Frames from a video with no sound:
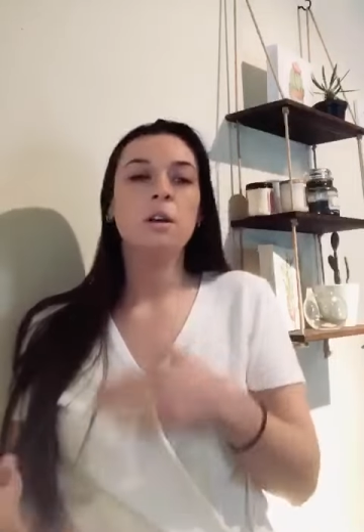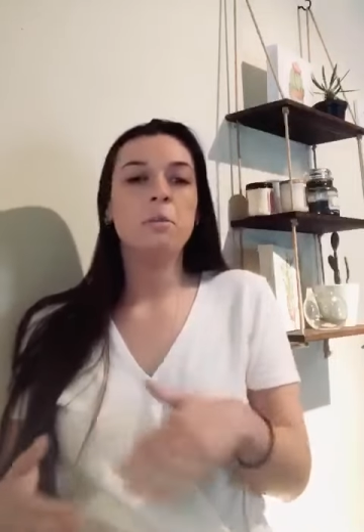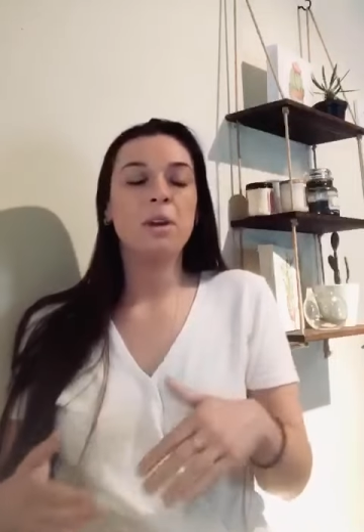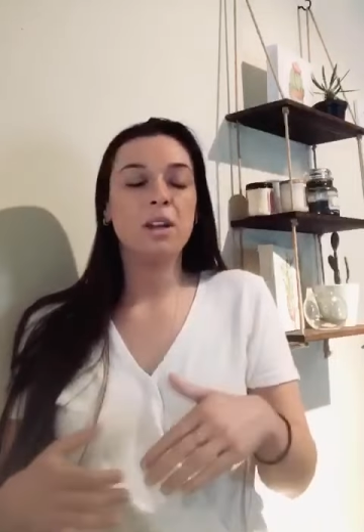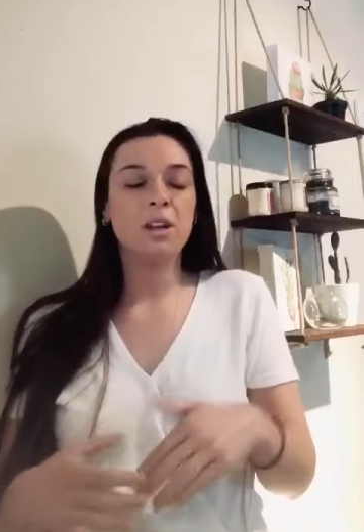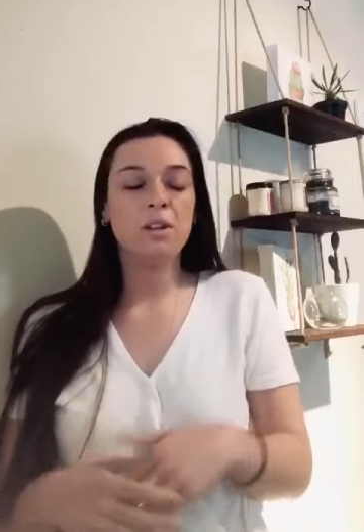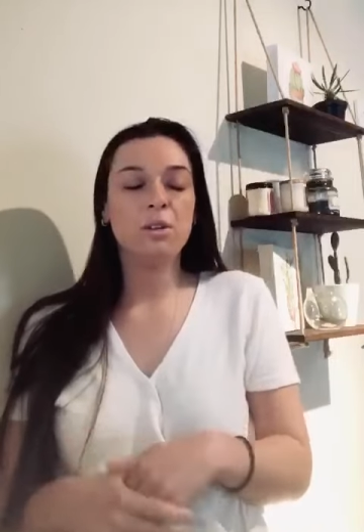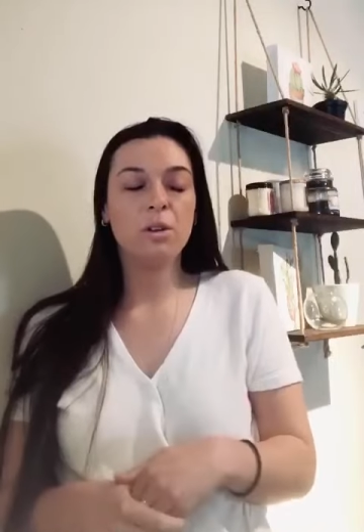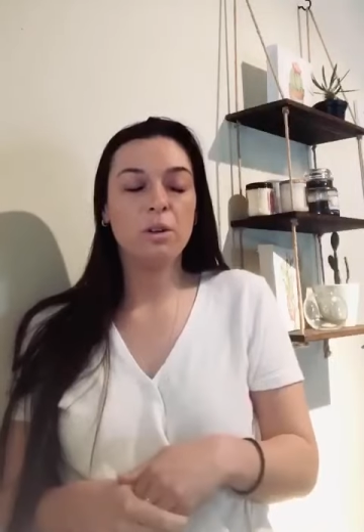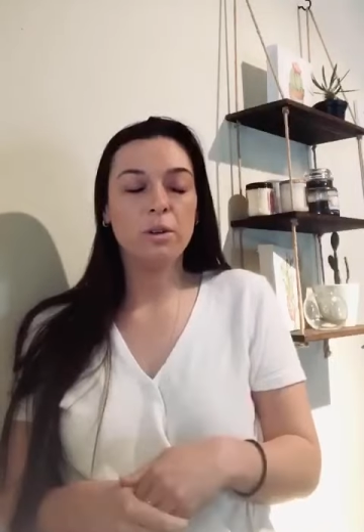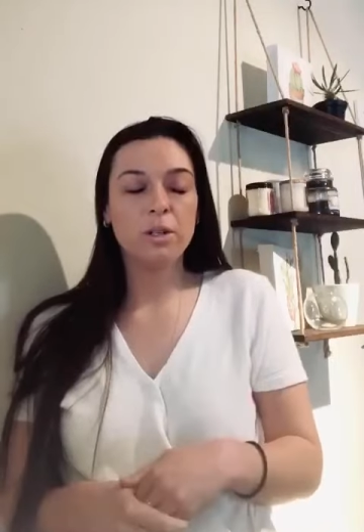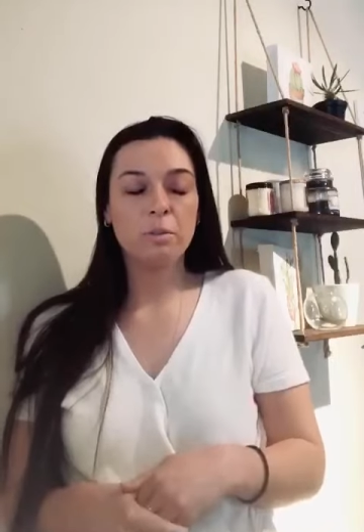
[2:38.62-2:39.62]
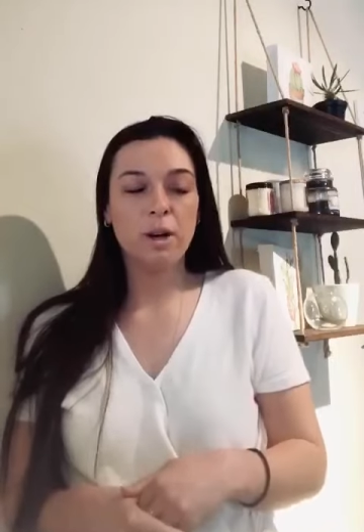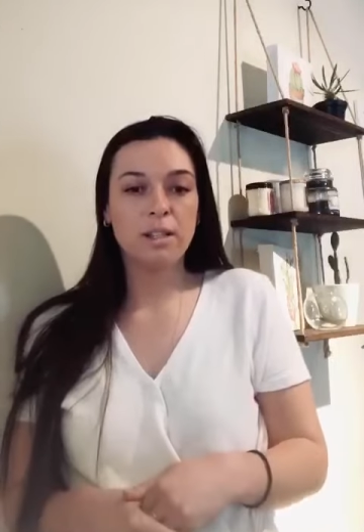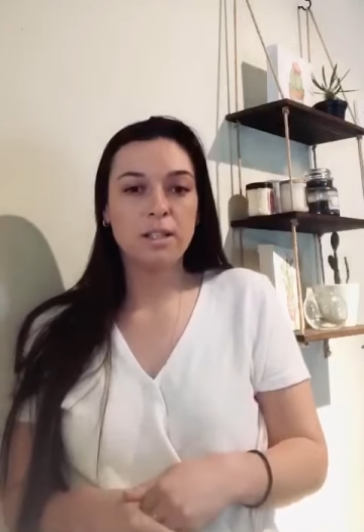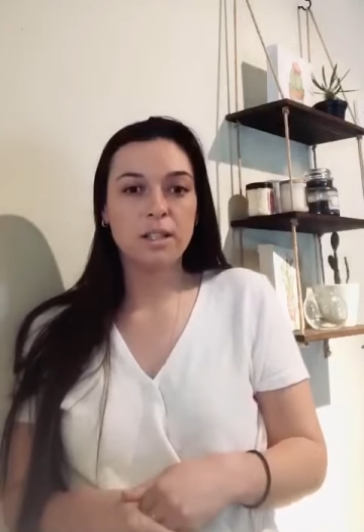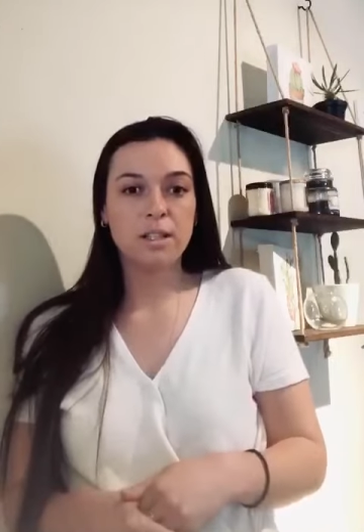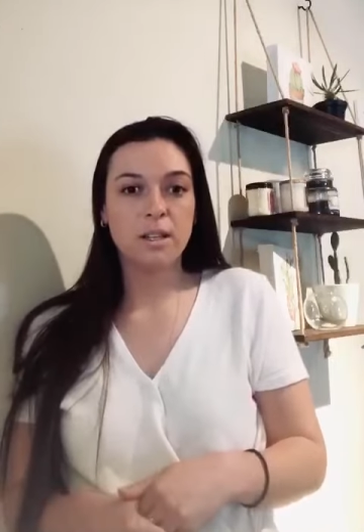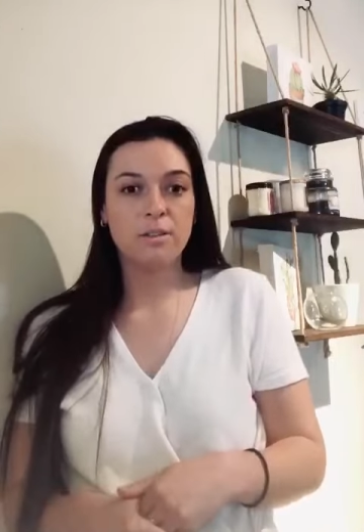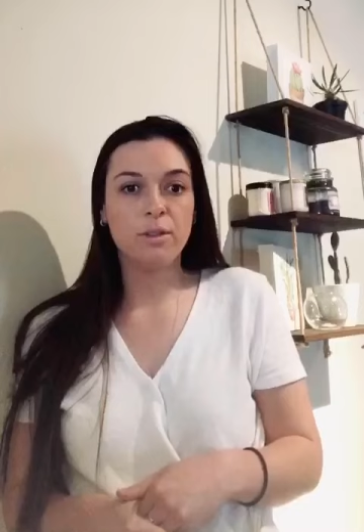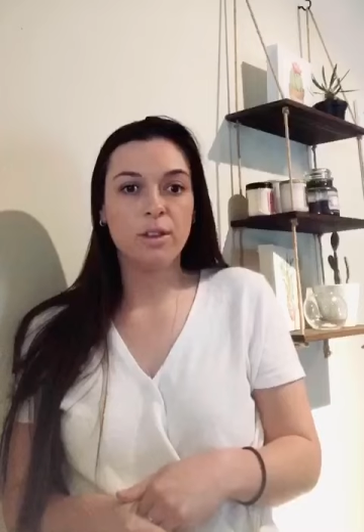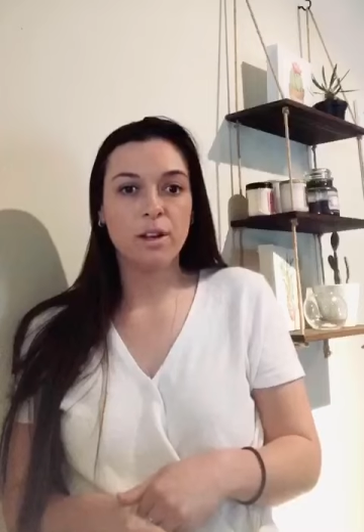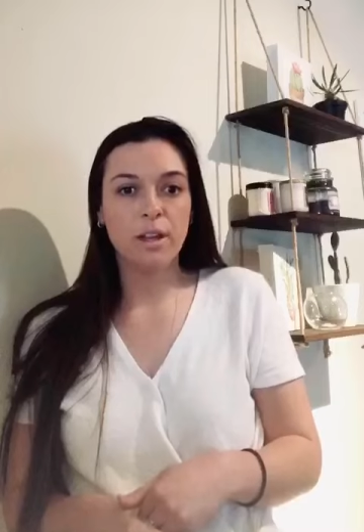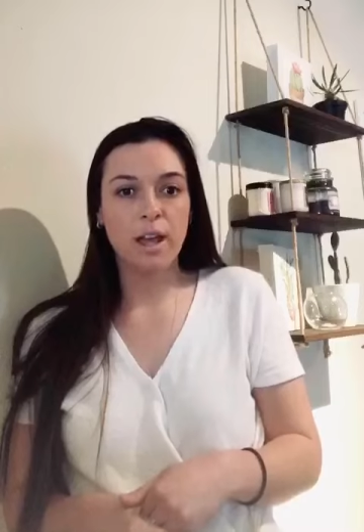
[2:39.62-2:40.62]
But you can always process stuff
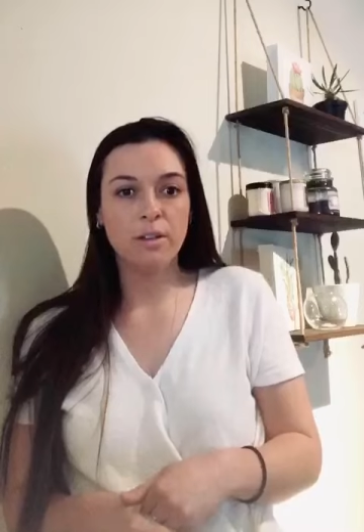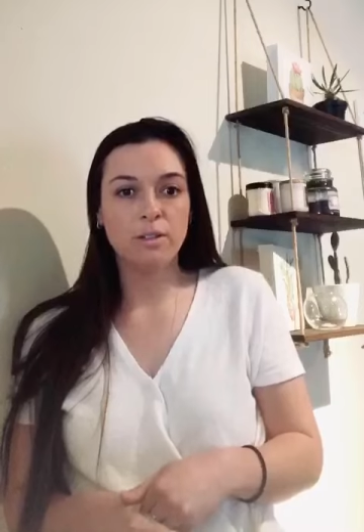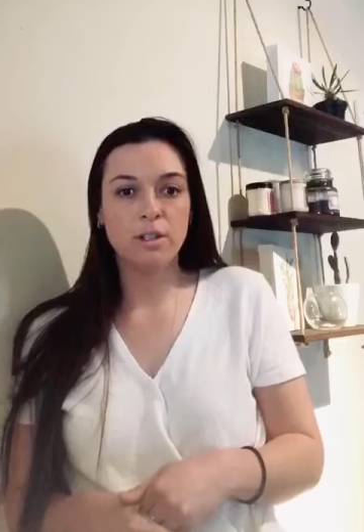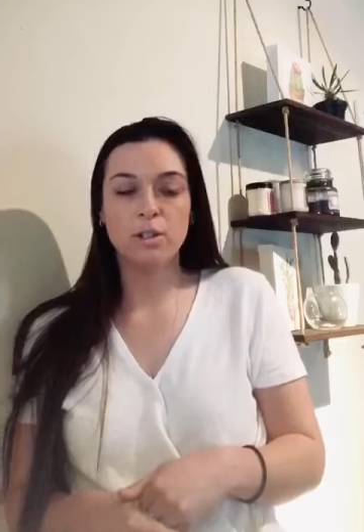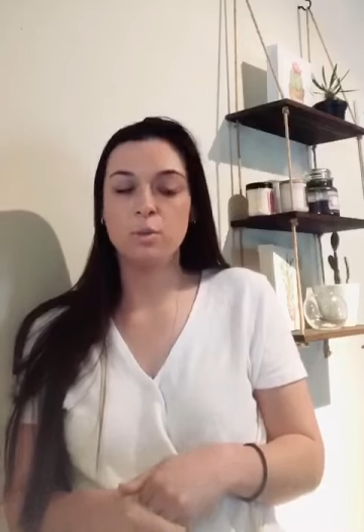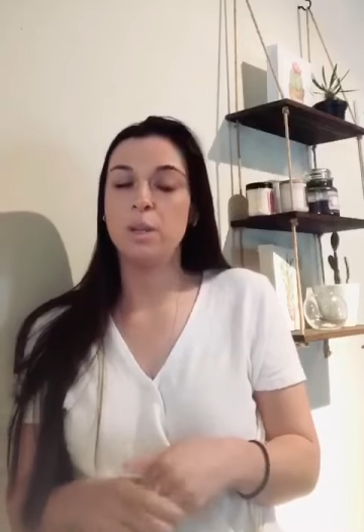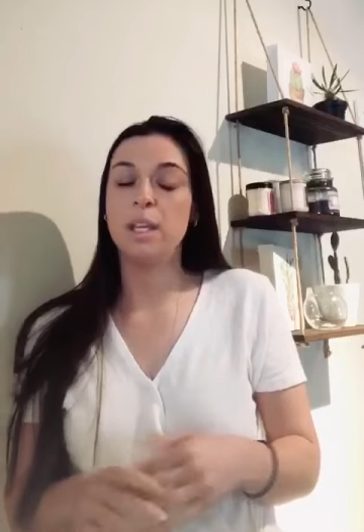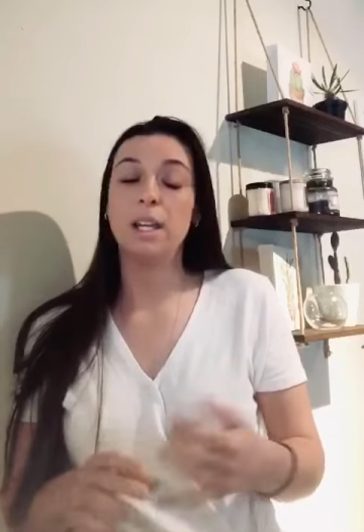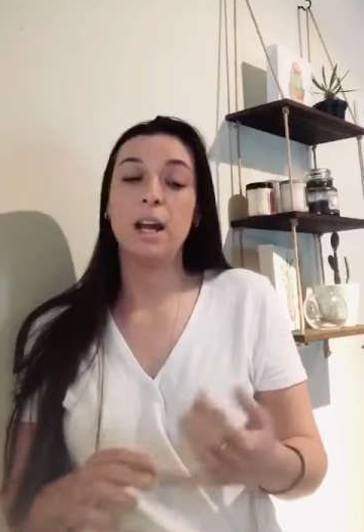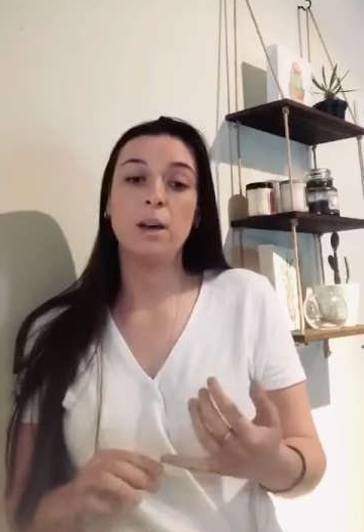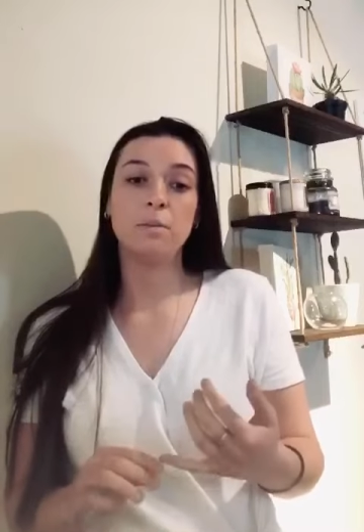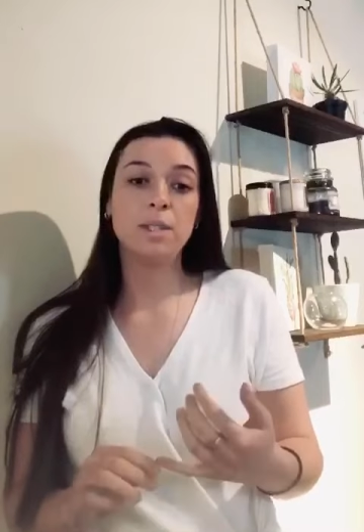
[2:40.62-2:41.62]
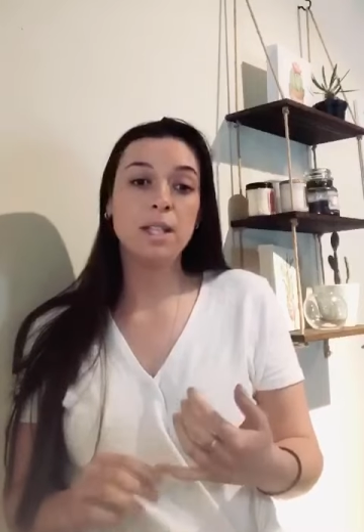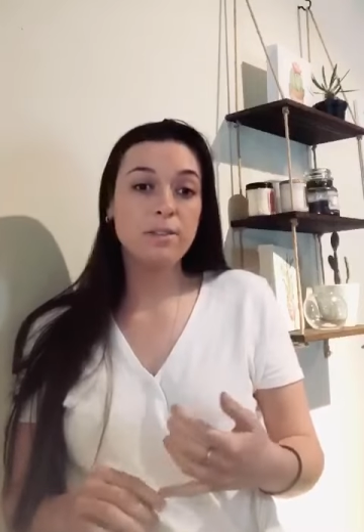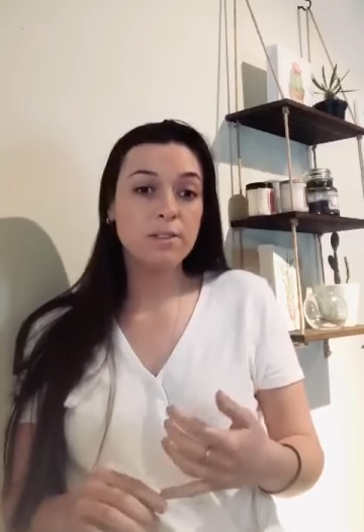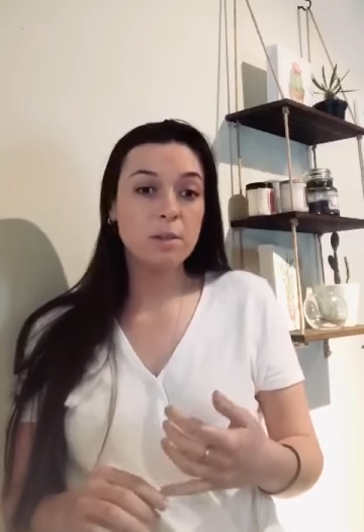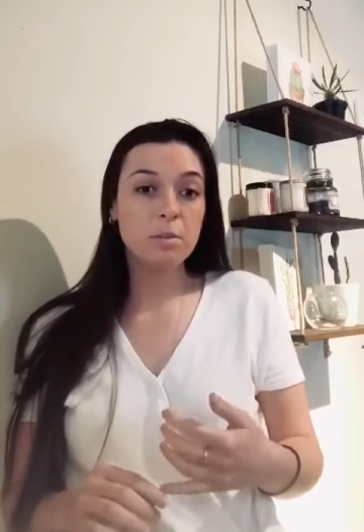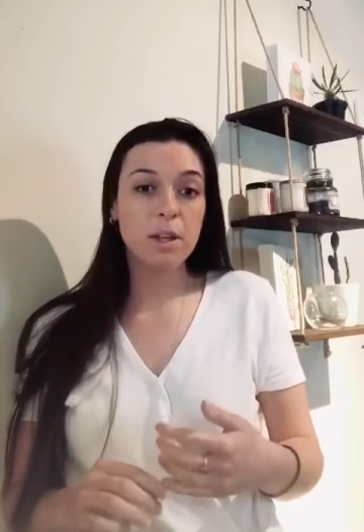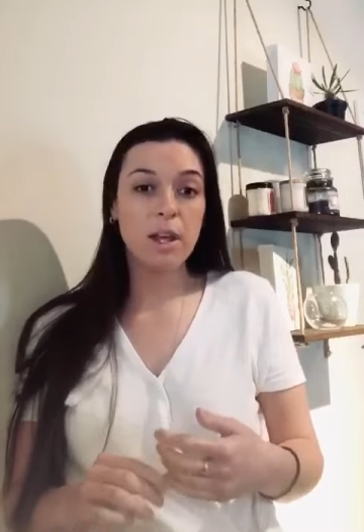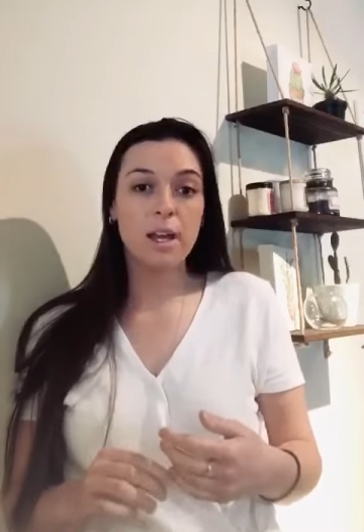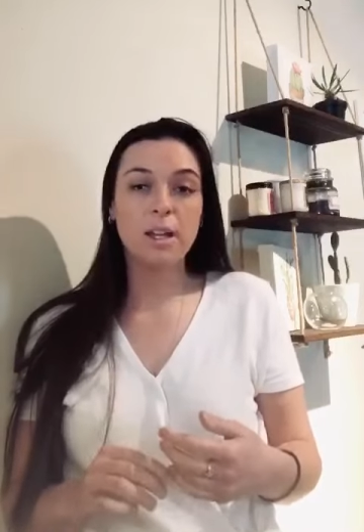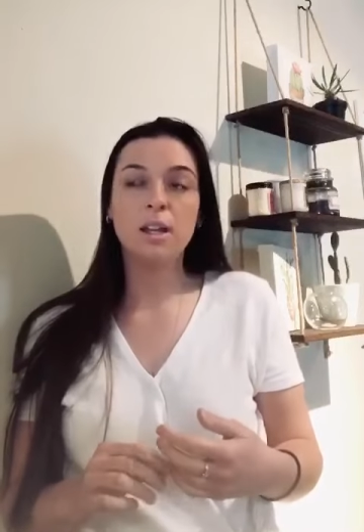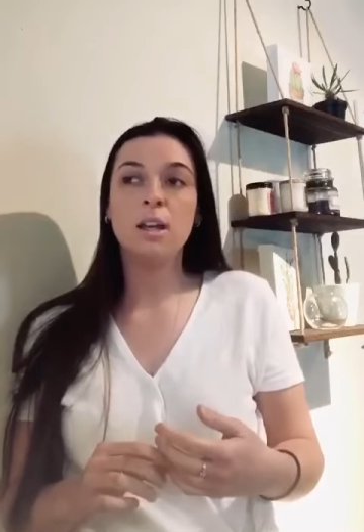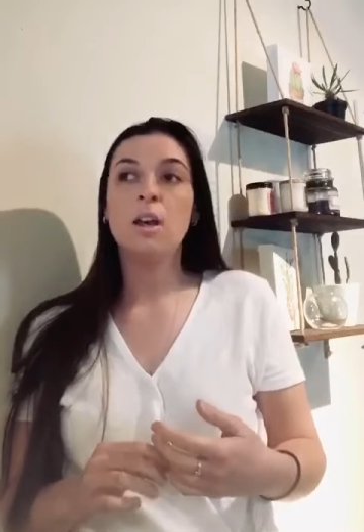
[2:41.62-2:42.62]
with our counselors. We can help safety
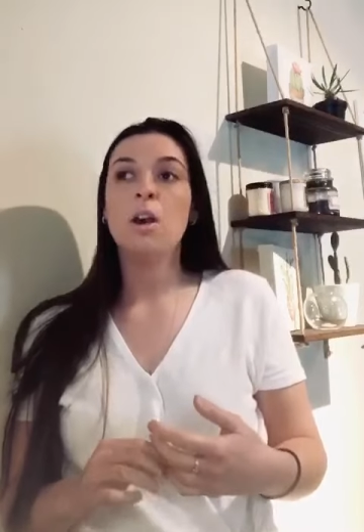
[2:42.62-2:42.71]
plan.